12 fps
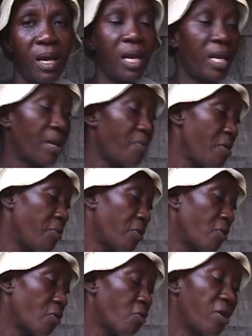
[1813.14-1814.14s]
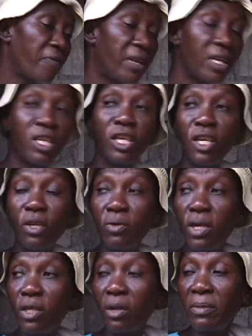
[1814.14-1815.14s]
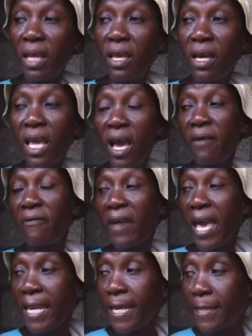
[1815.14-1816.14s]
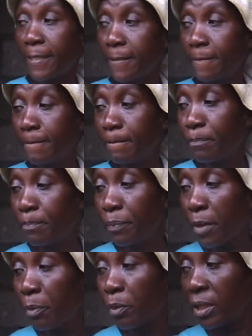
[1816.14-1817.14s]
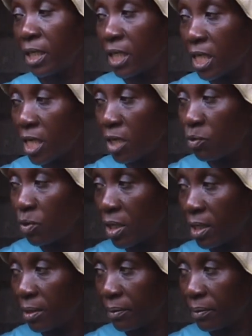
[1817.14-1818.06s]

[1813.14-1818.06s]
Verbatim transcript: A lot of people pray for the chicken Sometimes you can't find it. But the chicken wing, you